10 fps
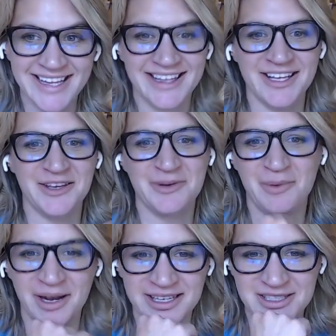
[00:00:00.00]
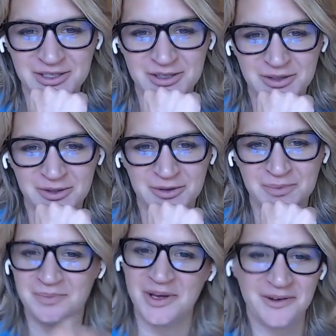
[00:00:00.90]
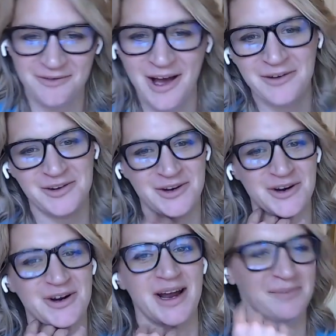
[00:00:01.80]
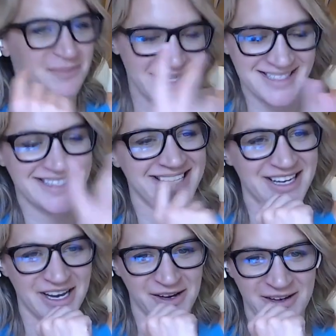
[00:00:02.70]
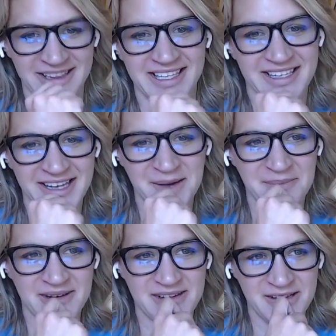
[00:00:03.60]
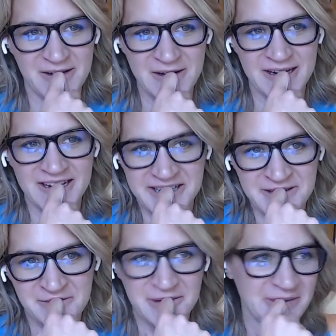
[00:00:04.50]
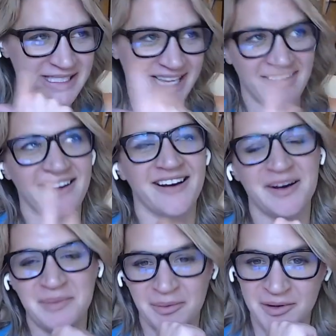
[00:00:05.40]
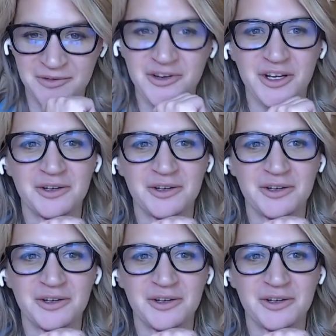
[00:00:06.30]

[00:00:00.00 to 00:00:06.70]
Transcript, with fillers: that you wanted to be a founder and be a CEO and lead a company, or when was that aha moment for you?